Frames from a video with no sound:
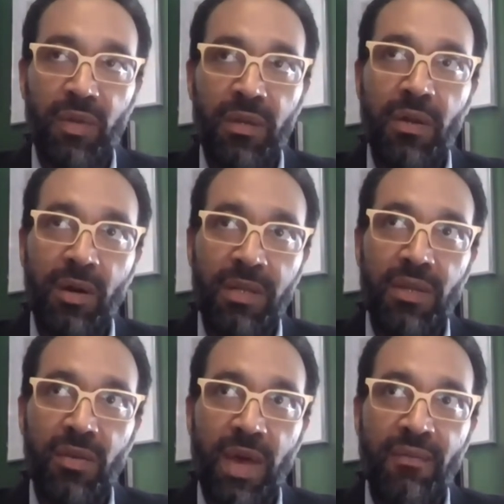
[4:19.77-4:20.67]

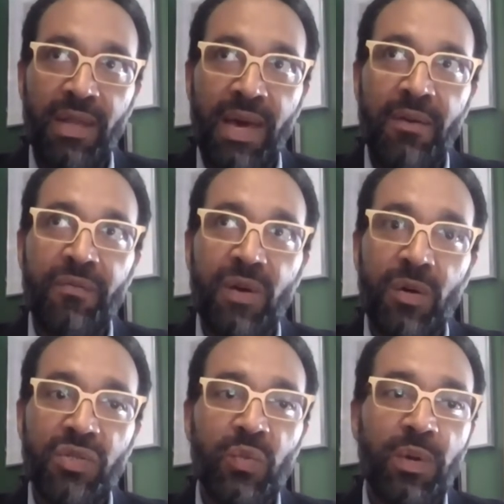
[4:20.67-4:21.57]
you have a lot of
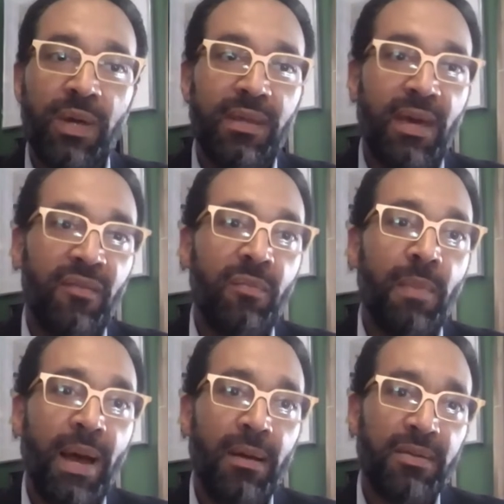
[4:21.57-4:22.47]
folks with kind of
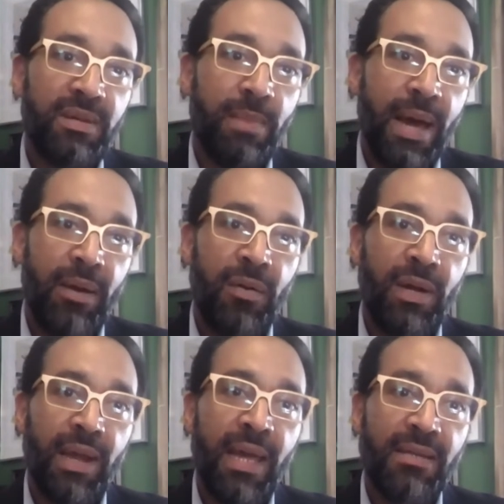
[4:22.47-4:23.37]
mild to
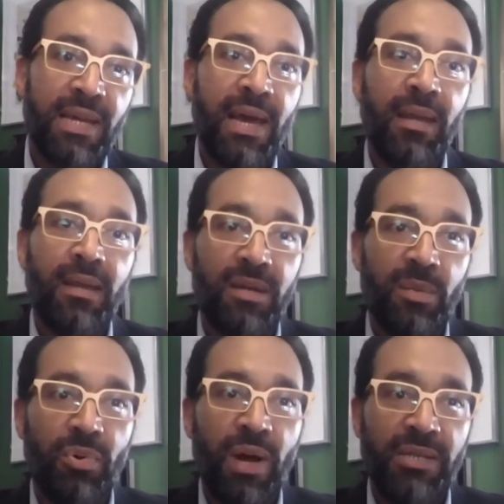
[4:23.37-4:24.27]
moderate anxiety and
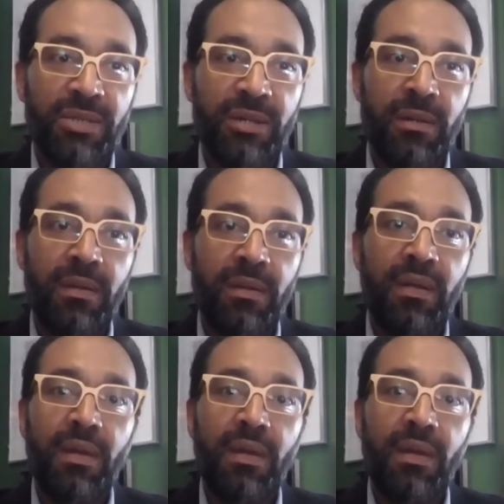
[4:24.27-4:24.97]
depression.